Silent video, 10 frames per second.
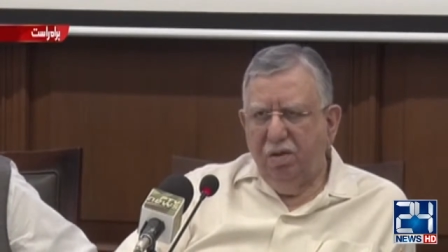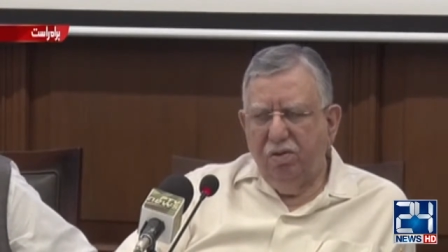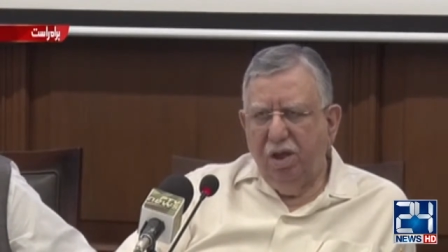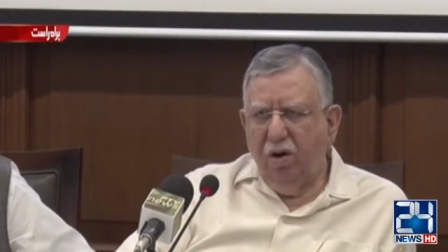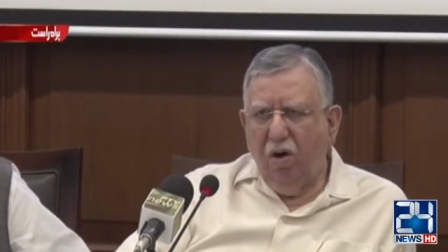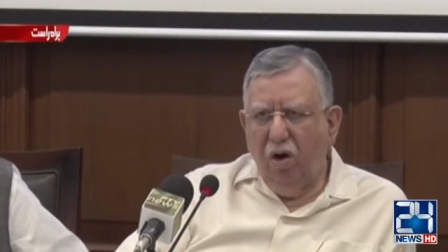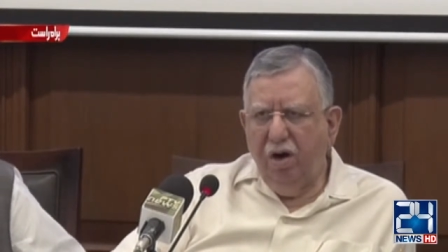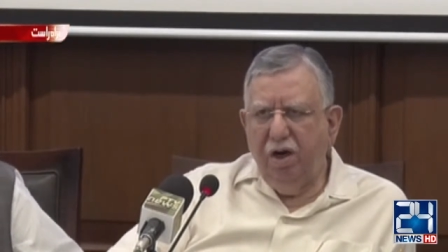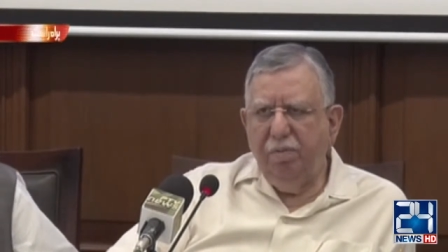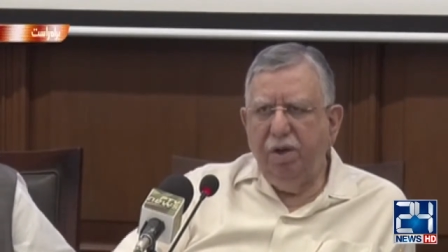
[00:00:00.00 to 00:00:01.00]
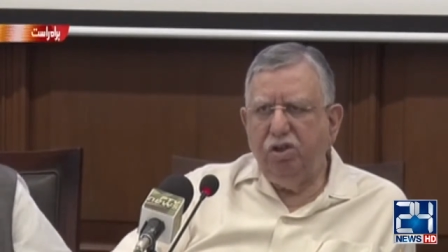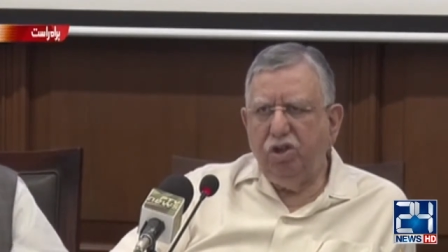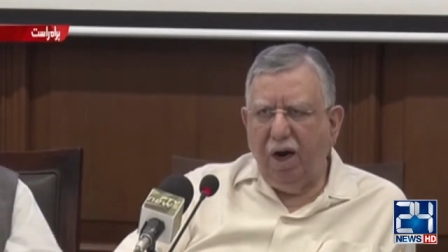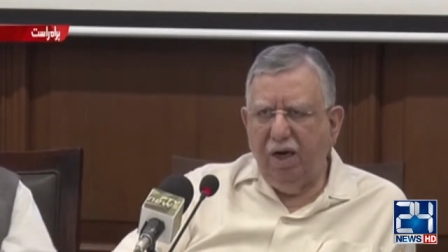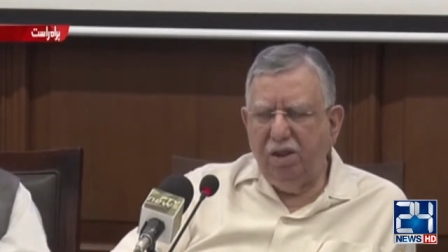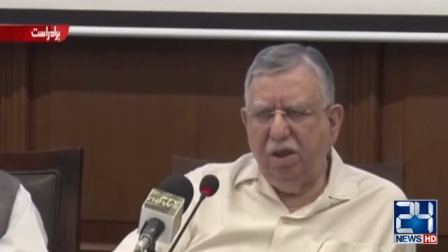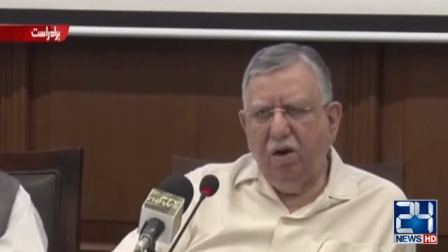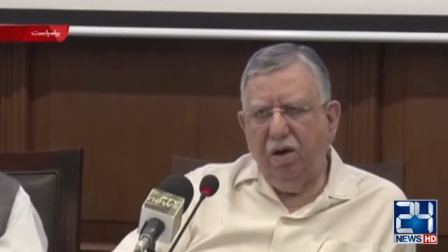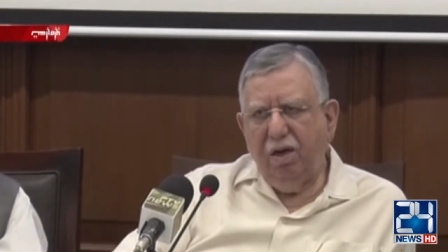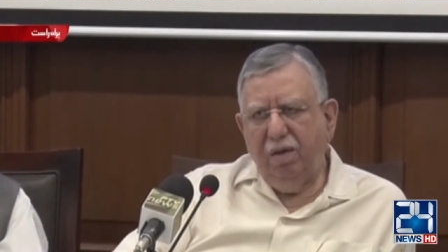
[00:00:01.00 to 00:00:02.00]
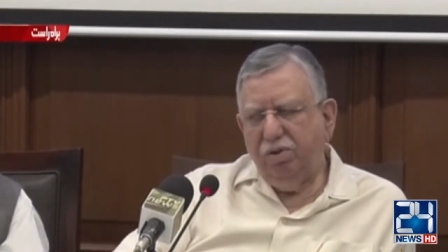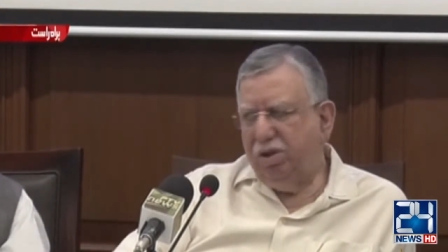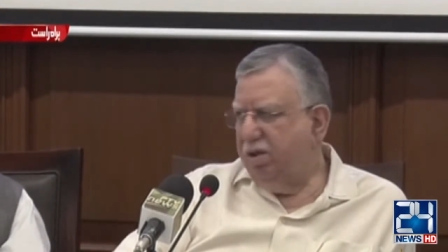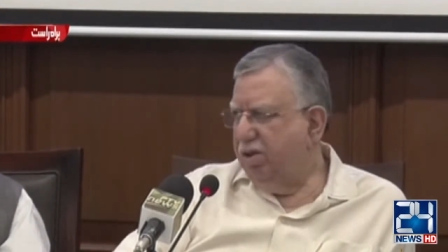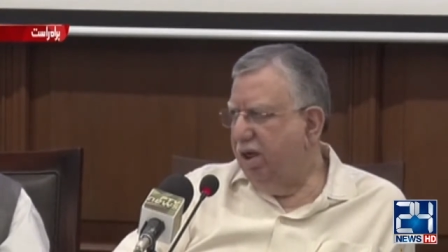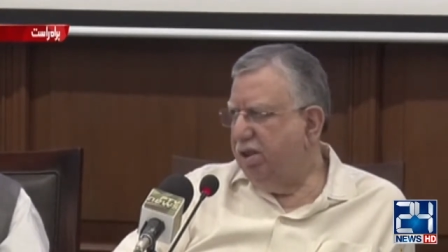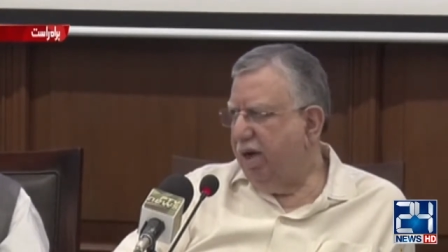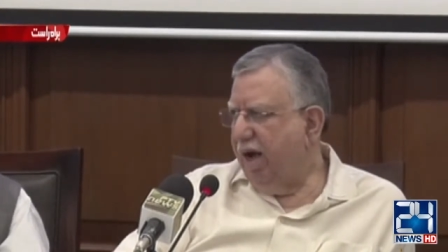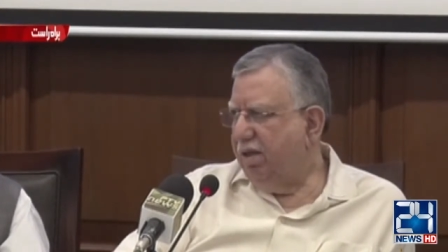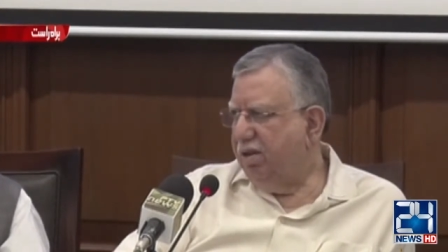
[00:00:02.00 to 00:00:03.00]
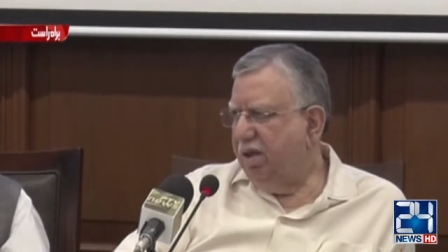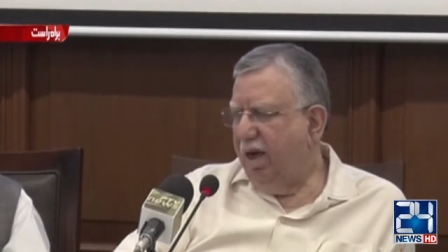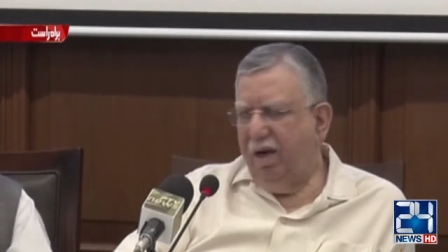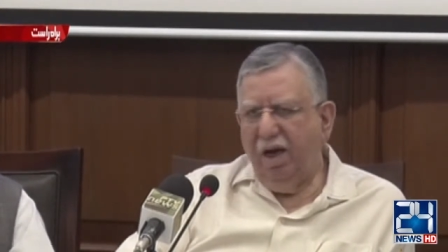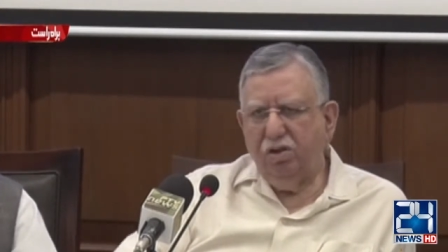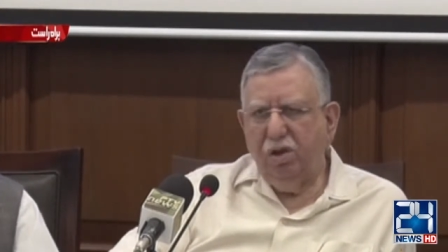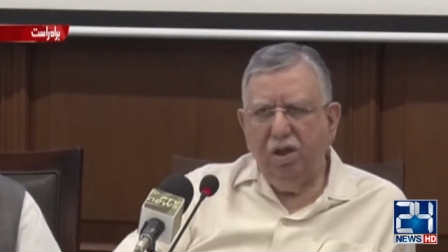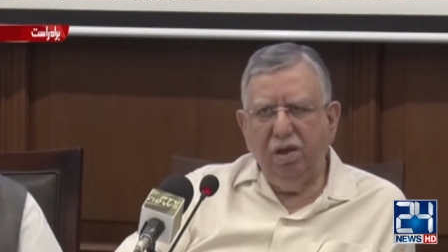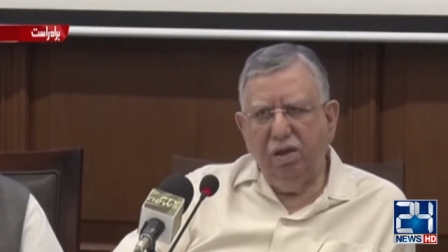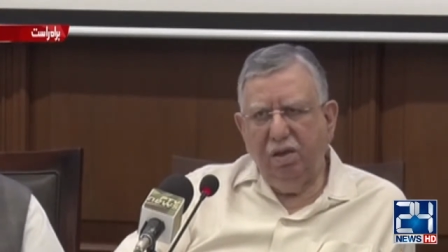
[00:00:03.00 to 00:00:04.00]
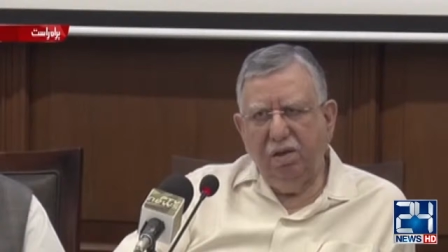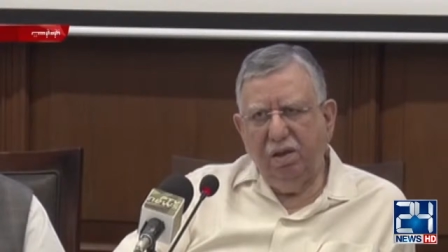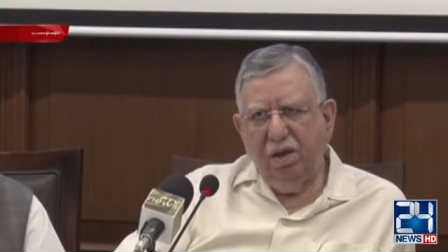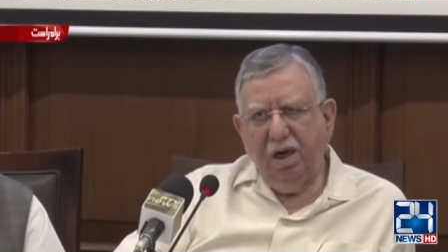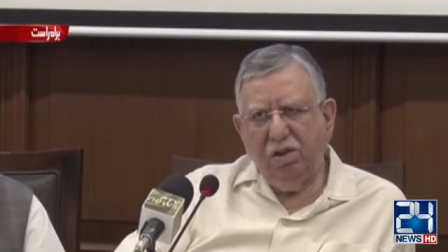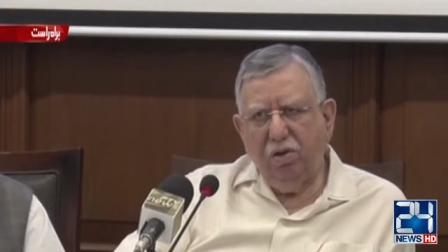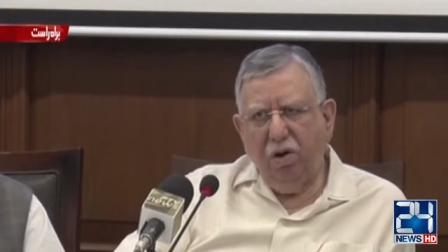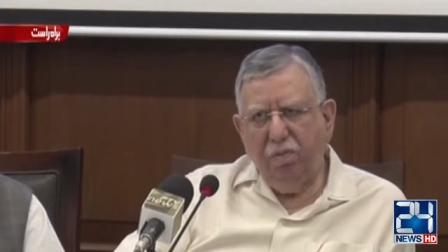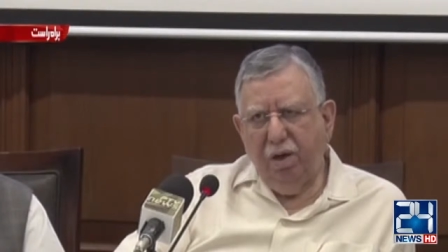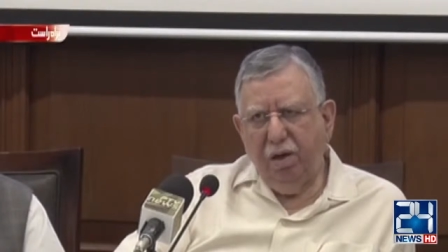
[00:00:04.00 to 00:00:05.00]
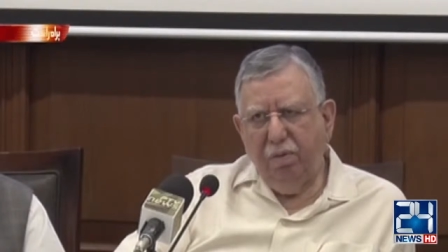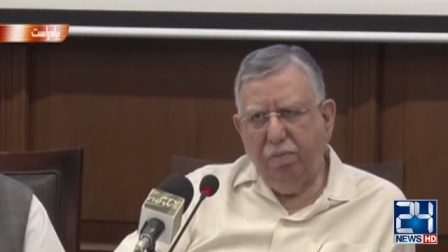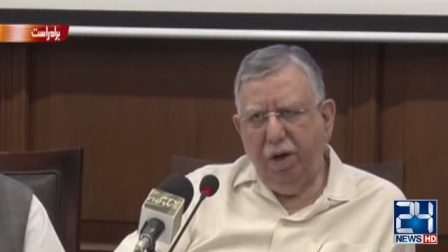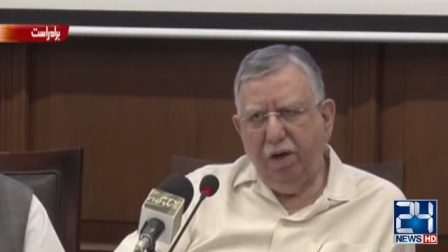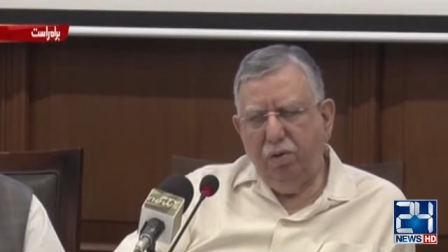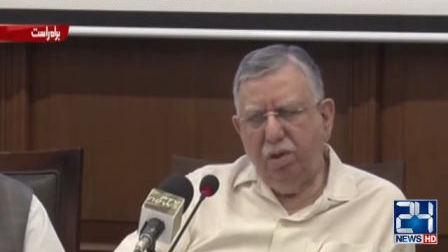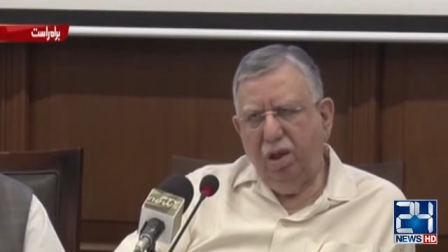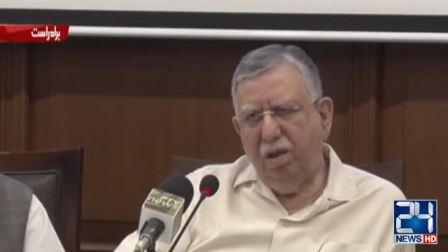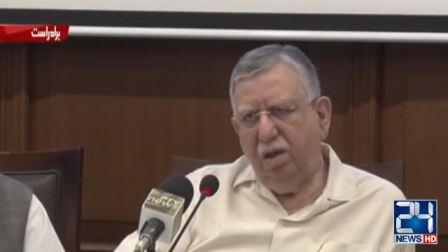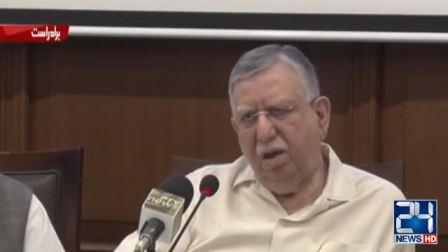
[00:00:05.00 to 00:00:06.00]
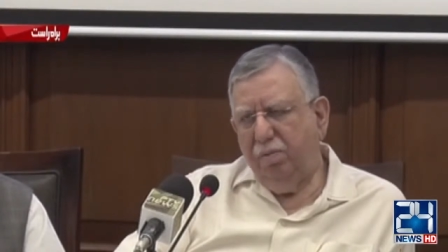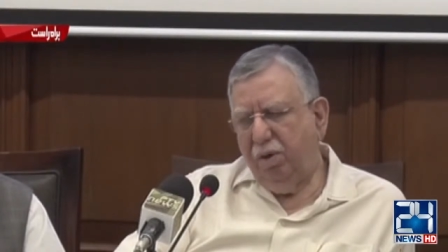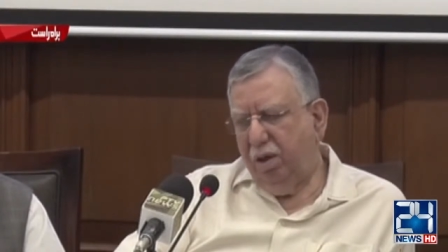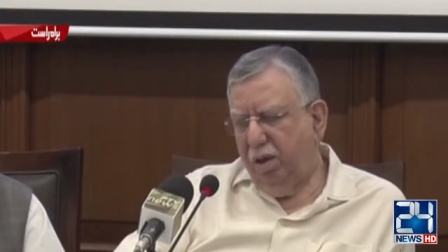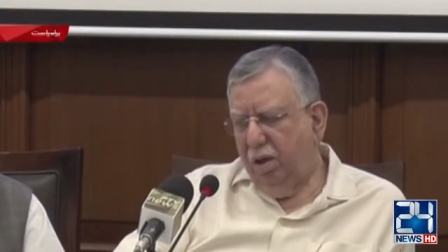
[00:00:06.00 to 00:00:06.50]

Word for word: they're already being charged the goddamn sales tax and actually in, that's not being paid to the, the government.